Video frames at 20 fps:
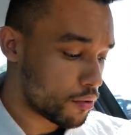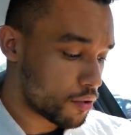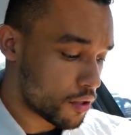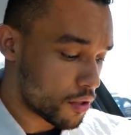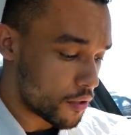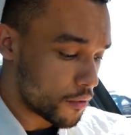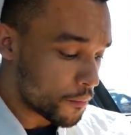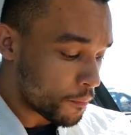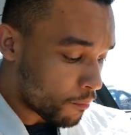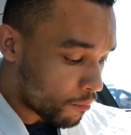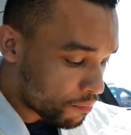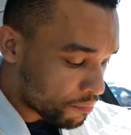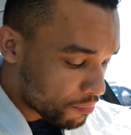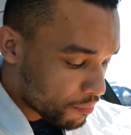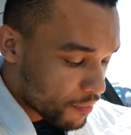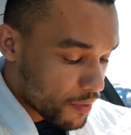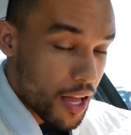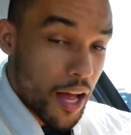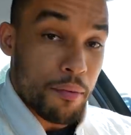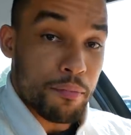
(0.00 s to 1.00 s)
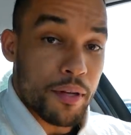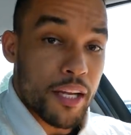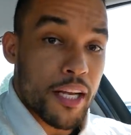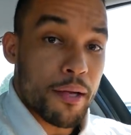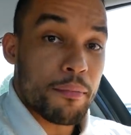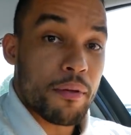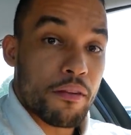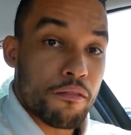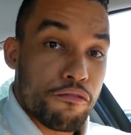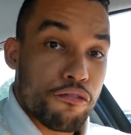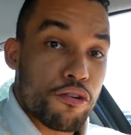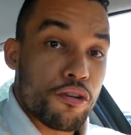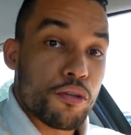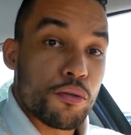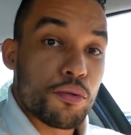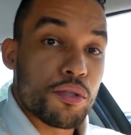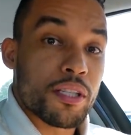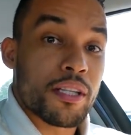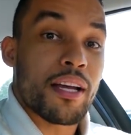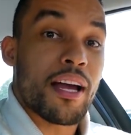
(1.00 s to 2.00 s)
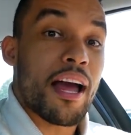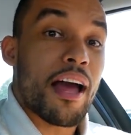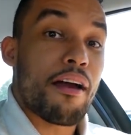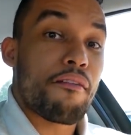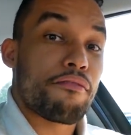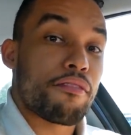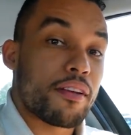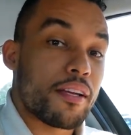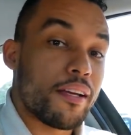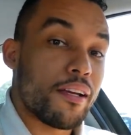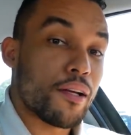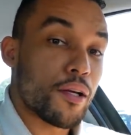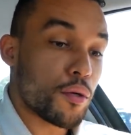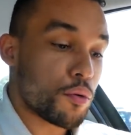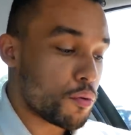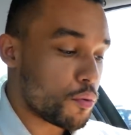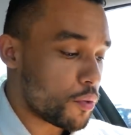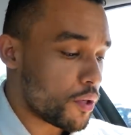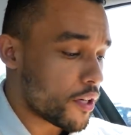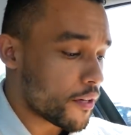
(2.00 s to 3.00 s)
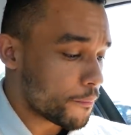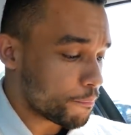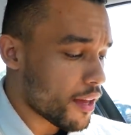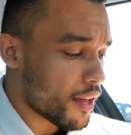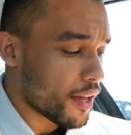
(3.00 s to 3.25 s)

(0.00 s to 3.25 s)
So I'm aiming for losing half a kilo a week.